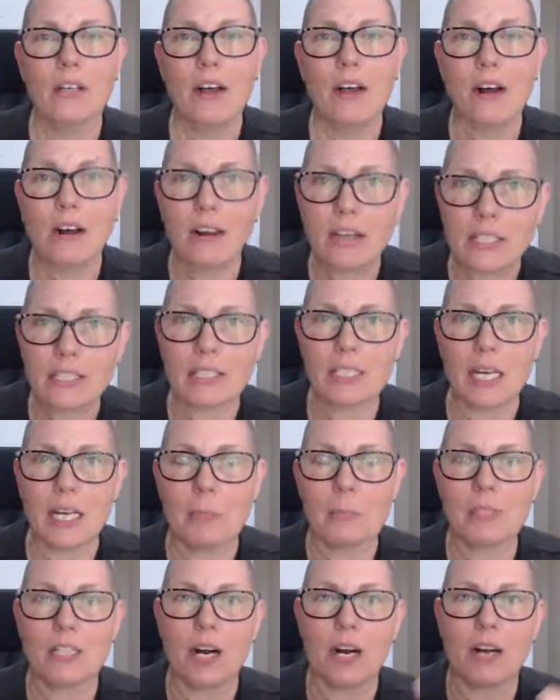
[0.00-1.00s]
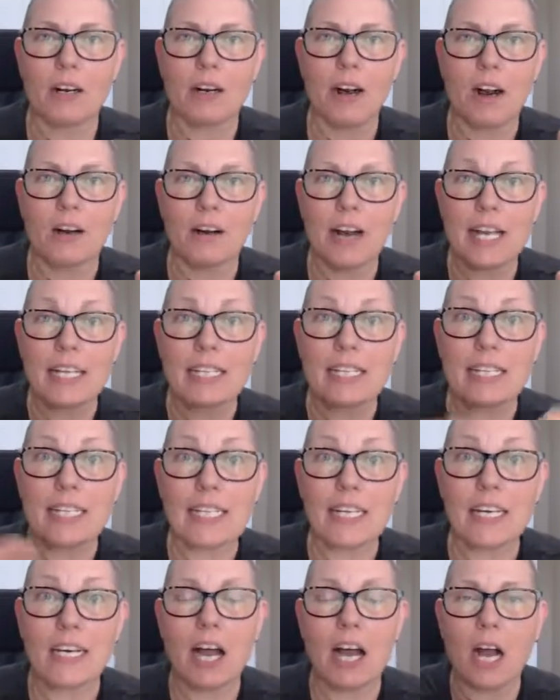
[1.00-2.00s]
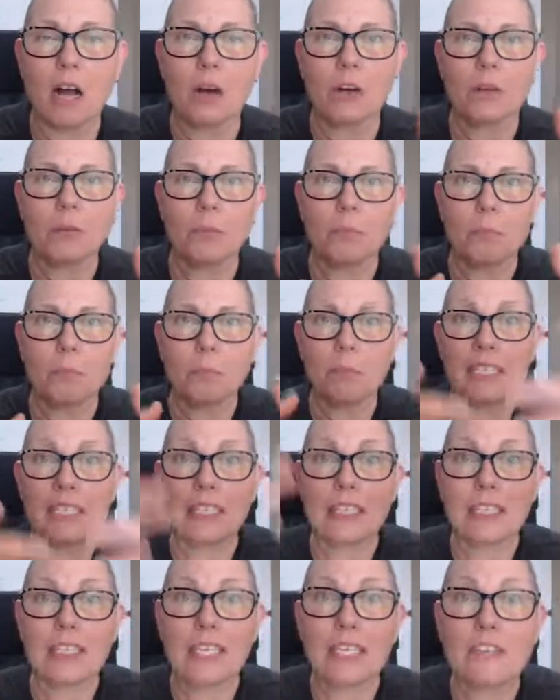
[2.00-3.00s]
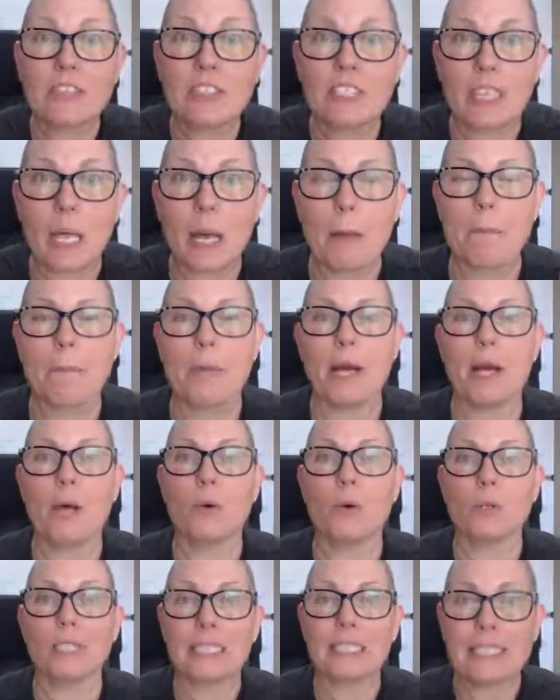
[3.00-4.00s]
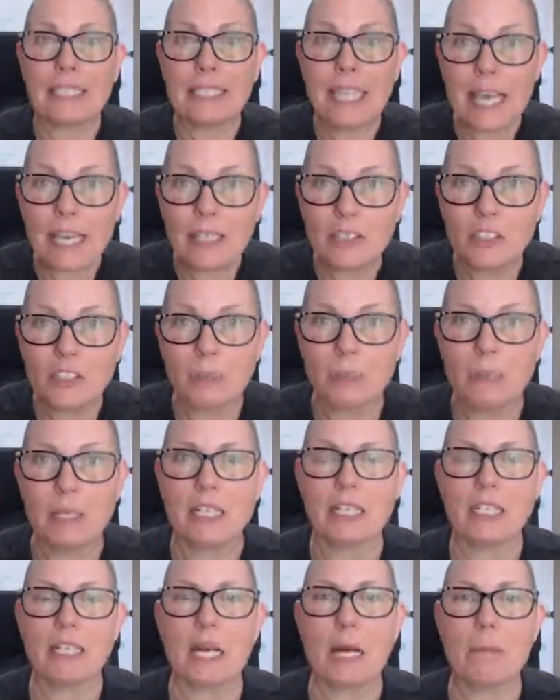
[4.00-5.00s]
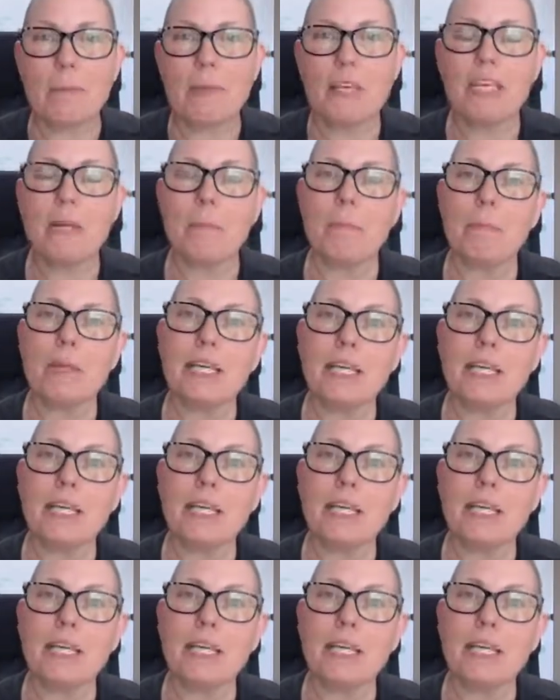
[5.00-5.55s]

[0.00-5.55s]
archetypes and our, our idea, our beliefs about salesmen come in,